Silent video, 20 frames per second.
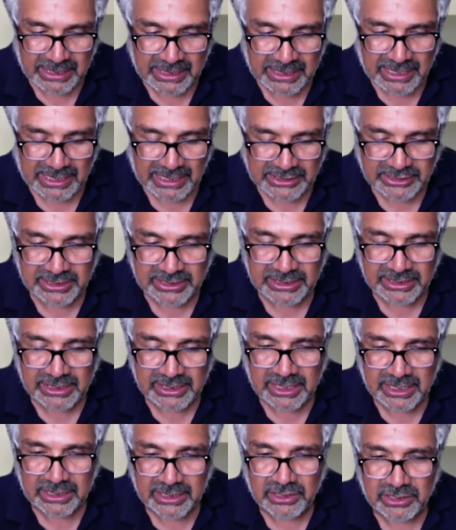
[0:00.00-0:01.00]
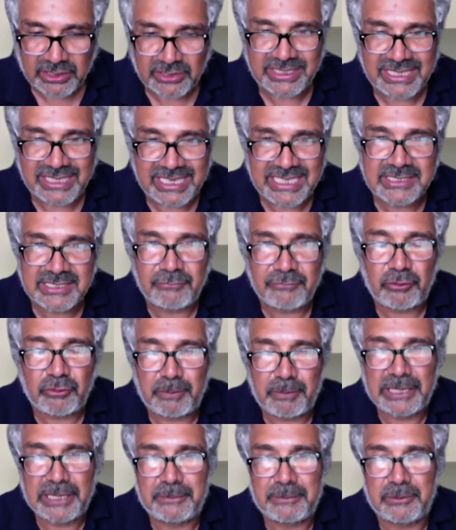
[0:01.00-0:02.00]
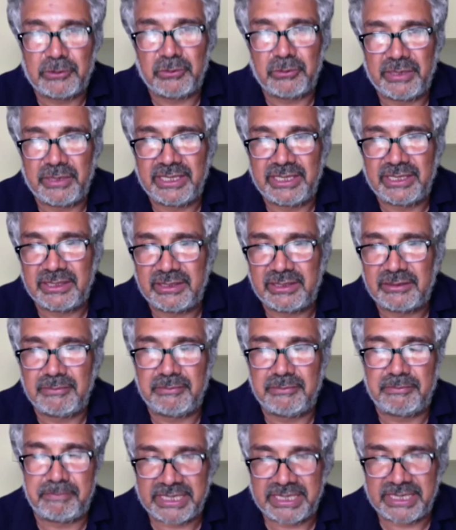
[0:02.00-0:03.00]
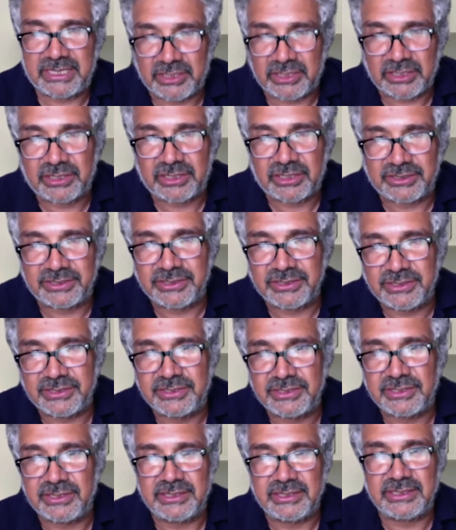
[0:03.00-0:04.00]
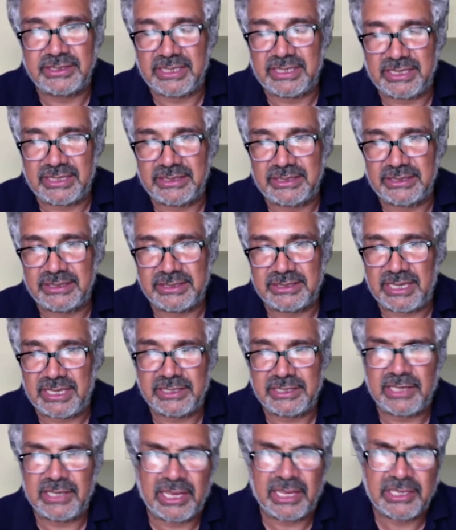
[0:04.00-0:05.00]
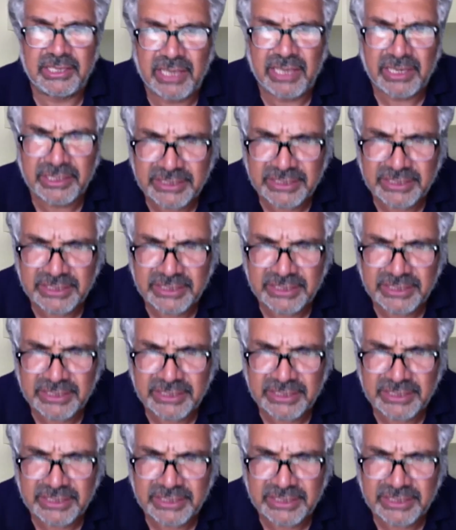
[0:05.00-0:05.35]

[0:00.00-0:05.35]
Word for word: actually gardening isn't for people with big gardens and and, and and and